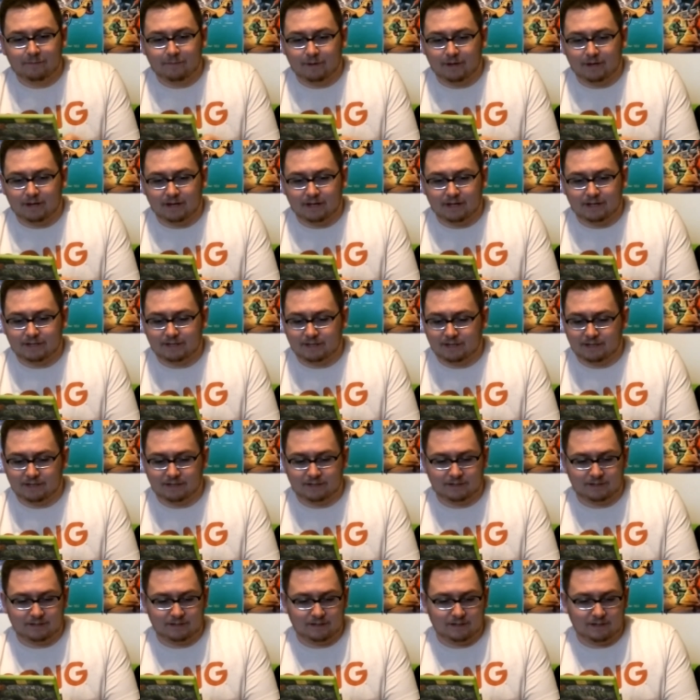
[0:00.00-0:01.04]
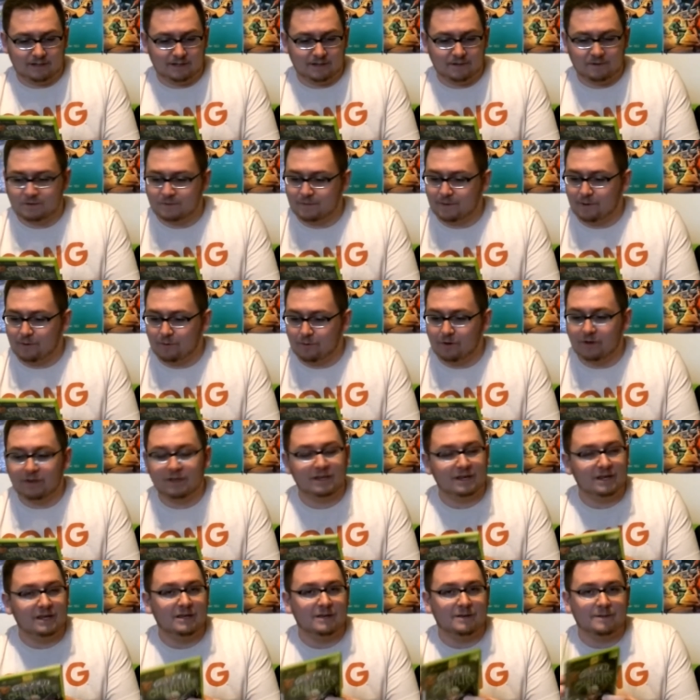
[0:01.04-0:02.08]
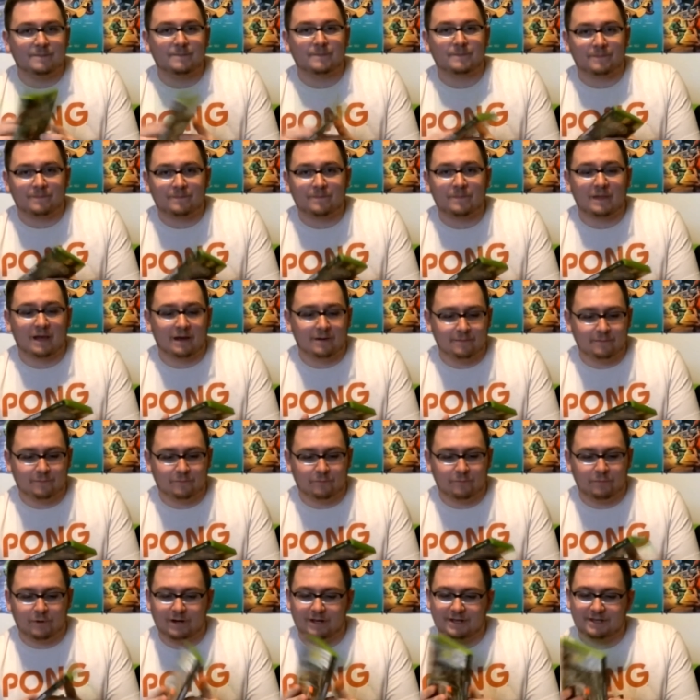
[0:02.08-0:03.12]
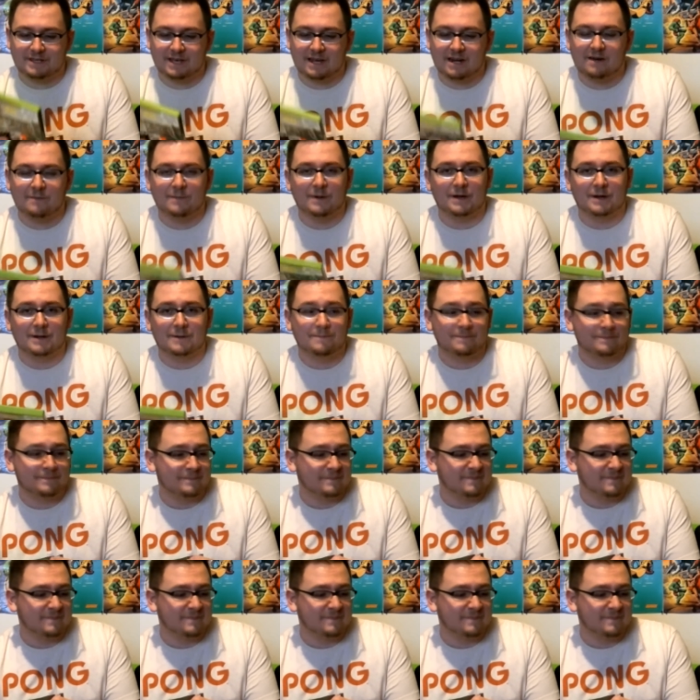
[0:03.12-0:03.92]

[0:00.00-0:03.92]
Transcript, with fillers: But uh, it's it's it seems to be really neat. I'm pretty excited about it.